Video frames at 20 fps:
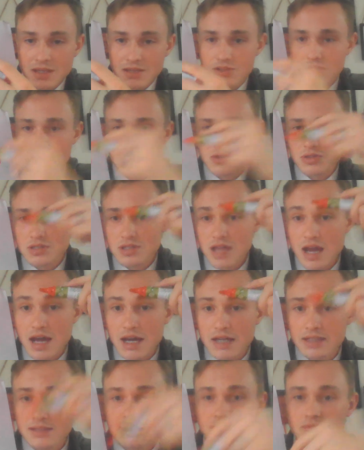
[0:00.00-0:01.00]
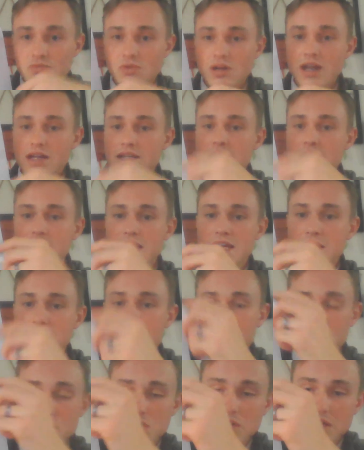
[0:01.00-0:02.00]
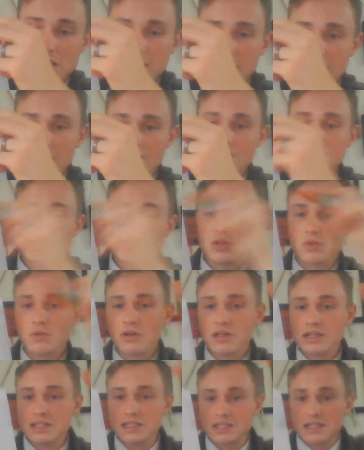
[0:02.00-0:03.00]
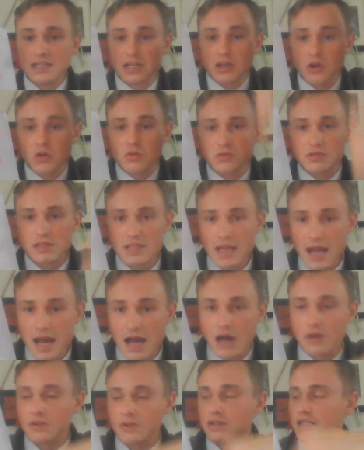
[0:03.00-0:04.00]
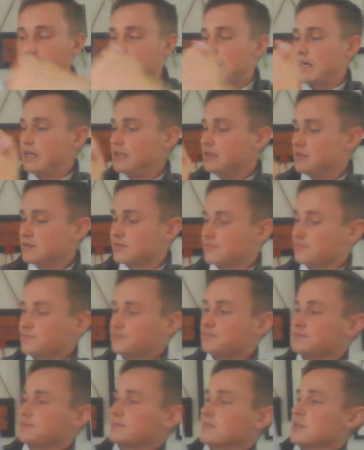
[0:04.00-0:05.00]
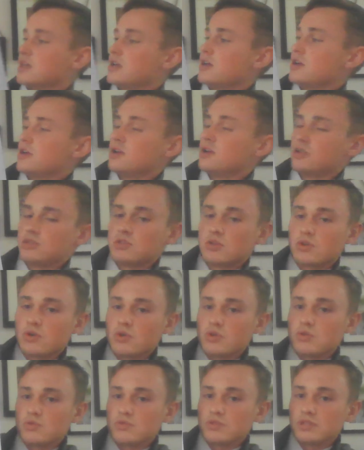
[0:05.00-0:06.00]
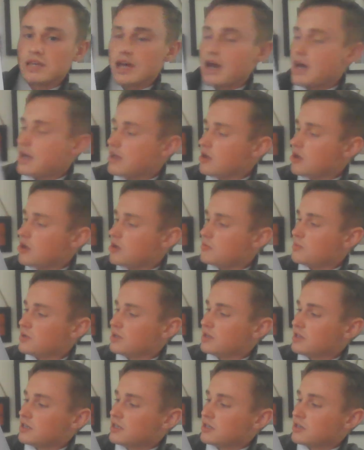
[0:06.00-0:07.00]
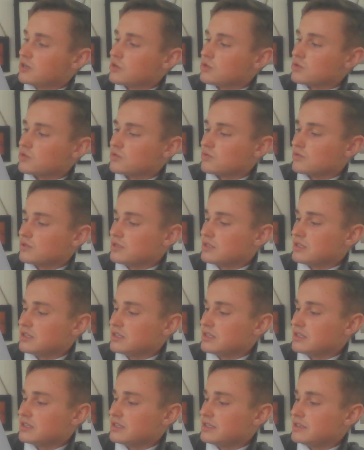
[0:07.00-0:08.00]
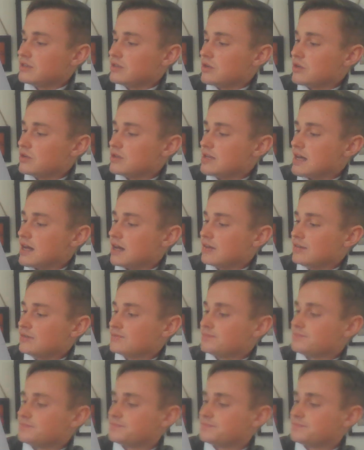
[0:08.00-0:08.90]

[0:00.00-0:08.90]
So sign, right? Negative to a negative. So we're going to see it go down again. So it goes really high up, goes really low down,